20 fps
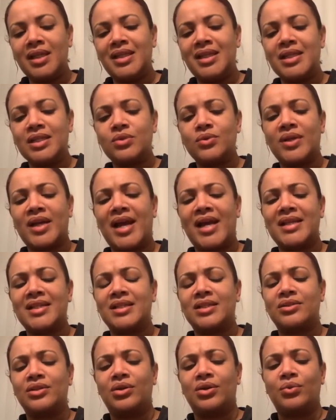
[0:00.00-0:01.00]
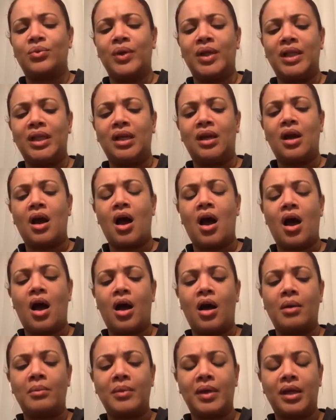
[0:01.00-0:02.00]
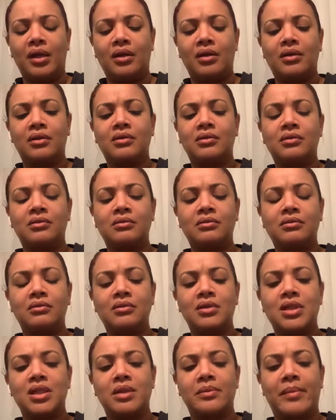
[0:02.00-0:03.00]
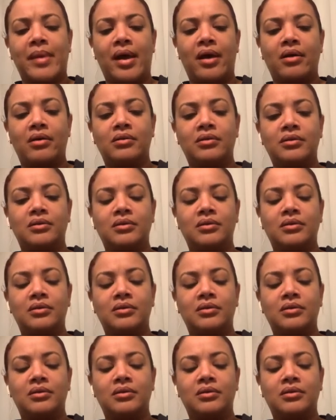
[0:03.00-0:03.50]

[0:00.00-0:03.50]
This one has a really calming smell.